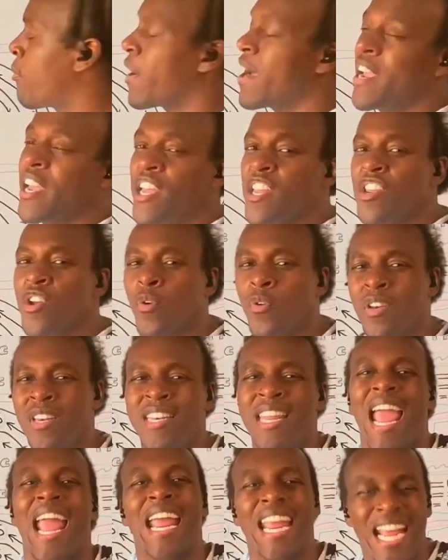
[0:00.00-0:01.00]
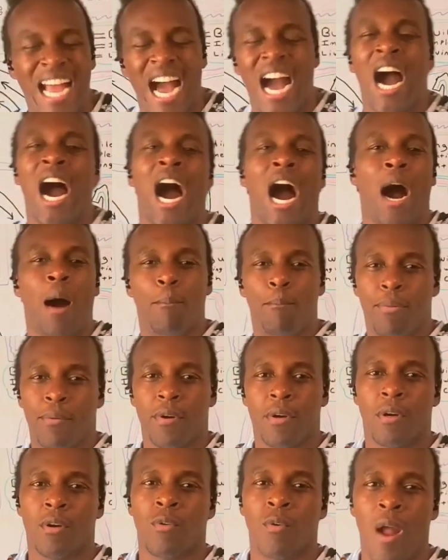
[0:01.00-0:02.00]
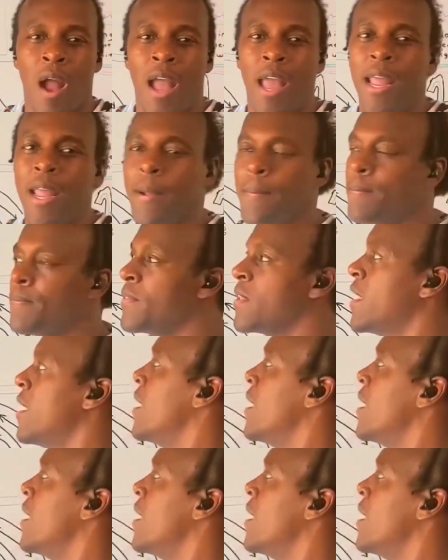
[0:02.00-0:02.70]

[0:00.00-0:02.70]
breaking your day up, right?